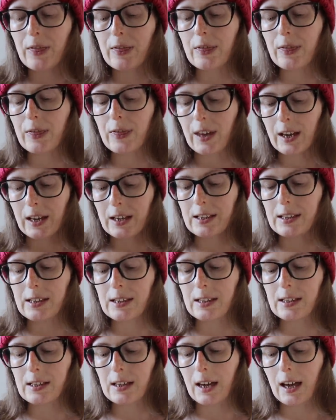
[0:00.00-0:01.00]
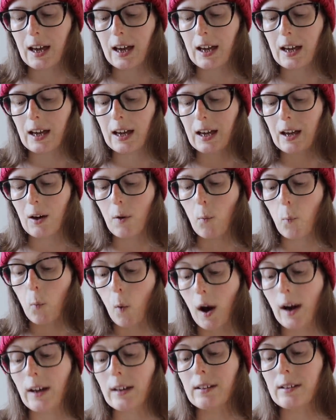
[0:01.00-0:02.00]
this,
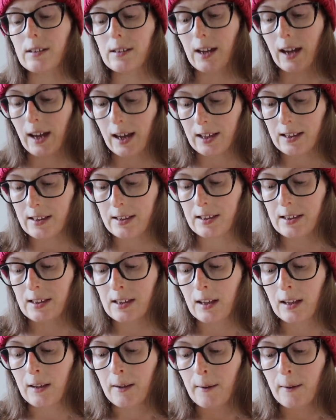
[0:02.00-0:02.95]
whilst it is